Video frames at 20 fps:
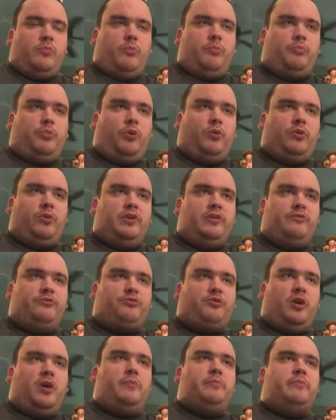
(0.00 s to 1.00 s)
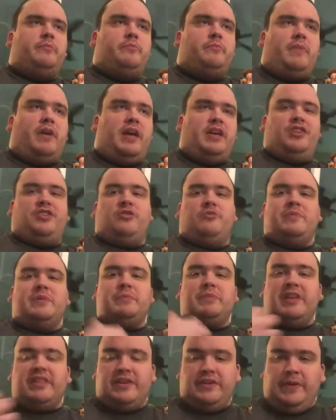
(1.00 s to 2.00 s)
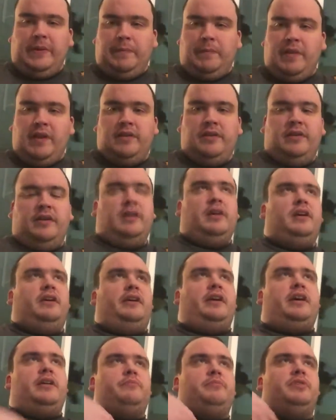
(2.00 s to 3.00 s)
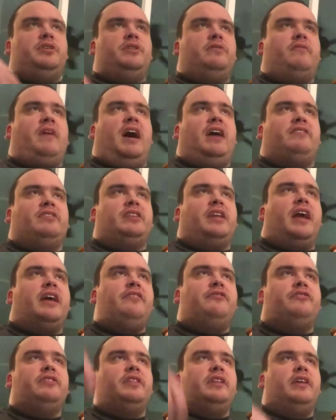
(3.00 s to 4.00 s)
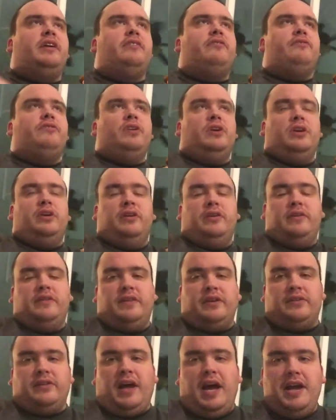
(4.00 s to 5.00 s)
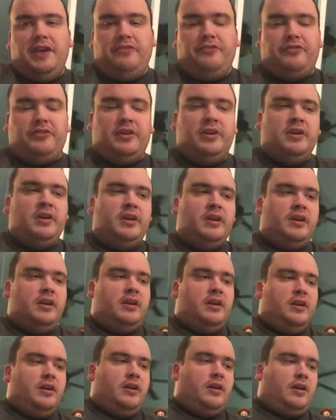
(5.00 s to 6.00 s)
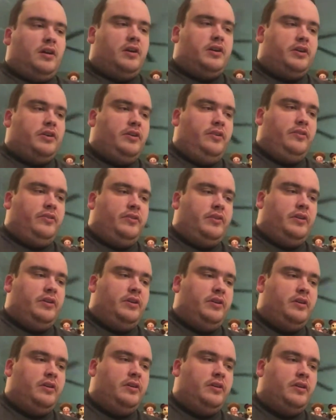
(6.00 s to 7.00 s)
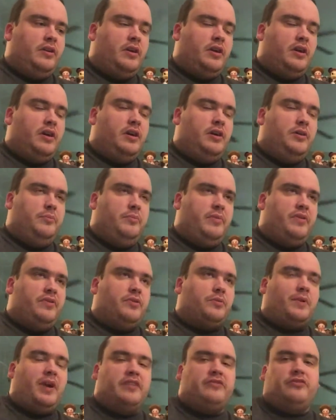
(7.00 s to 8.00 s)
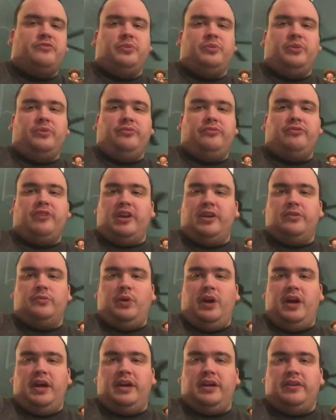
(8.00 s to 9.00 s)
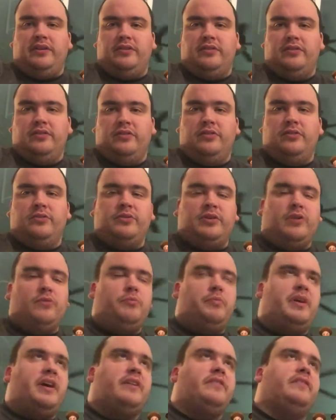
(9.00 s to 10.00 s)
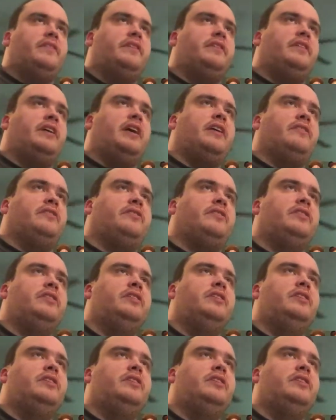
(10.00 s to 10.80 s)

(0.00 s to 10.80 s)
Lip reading: born from a human mother, and have a life and live their life on Earth. The rest will fade away who don't pass the test.